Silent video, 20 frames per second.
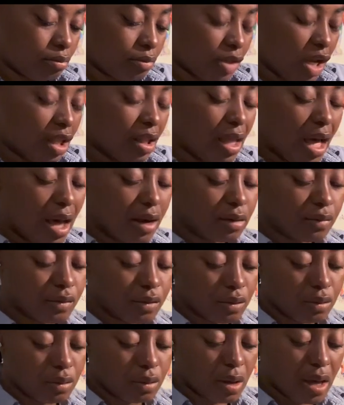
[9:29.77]
a lot of
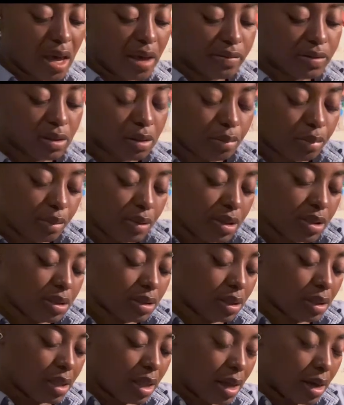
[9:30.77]
you have suppressed
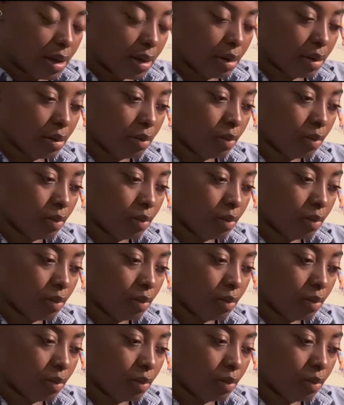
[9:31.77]
a lot